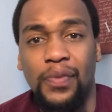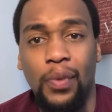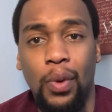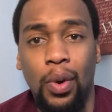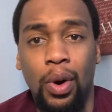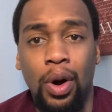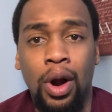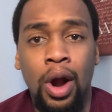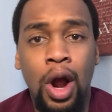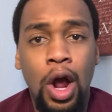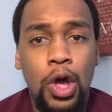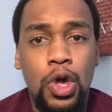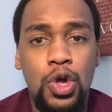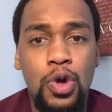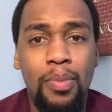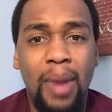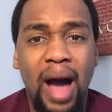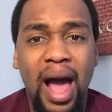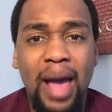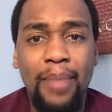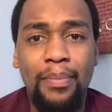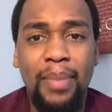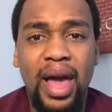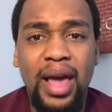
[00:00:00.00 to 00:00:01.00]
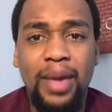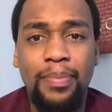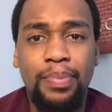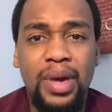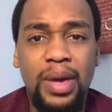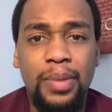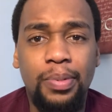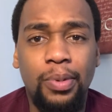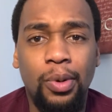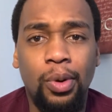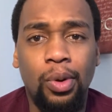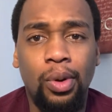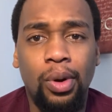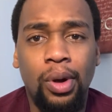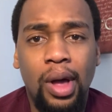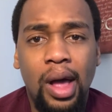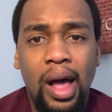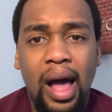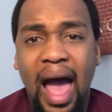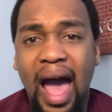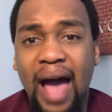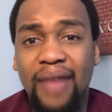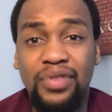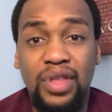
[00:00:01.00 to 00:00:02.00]
or you might make people
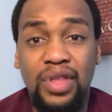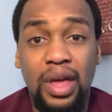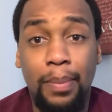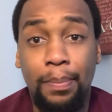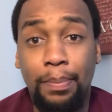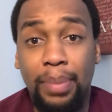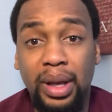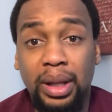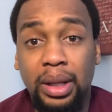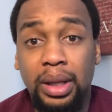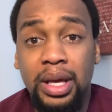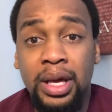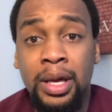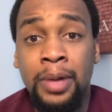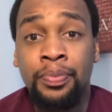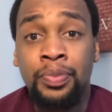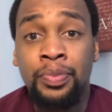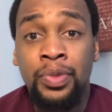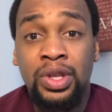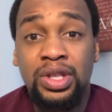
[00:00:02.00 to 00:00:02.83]
have the ability